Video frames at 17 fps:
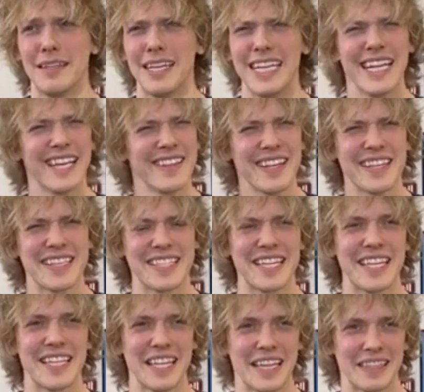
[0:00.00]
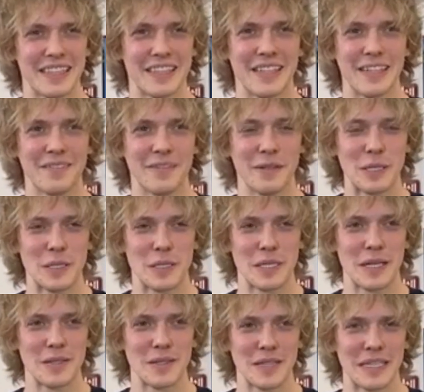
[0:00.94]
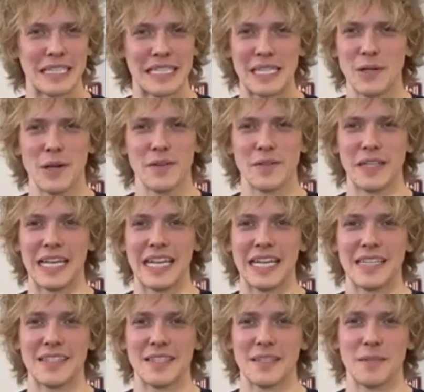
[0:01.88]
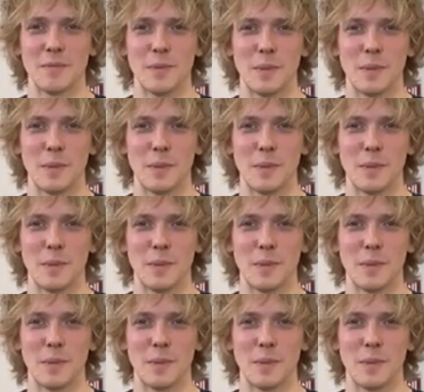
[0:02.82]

And now that I say that, that really sounds like Dear Evan Hansen,